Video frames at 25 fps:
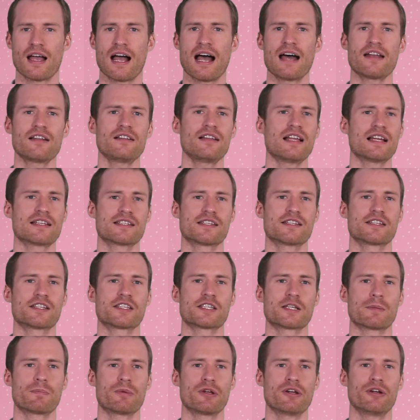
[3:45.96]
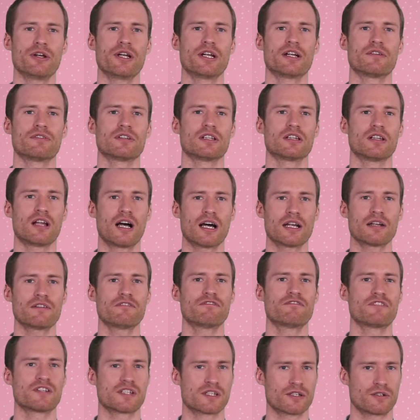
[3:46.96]
Adolescence is a period of a lot
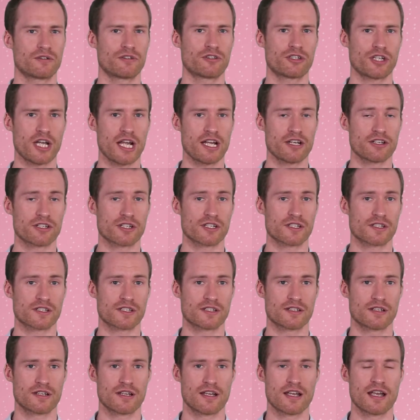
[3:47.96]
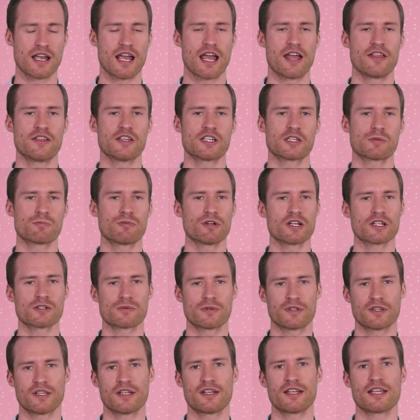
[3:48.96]
of physical changes, and this brings
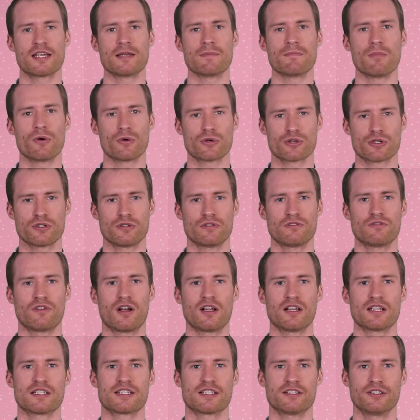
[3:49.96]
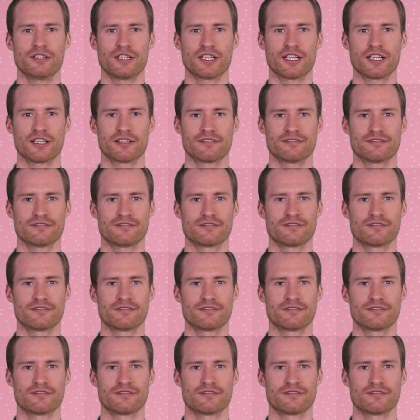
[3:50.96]
with it emotional volatility.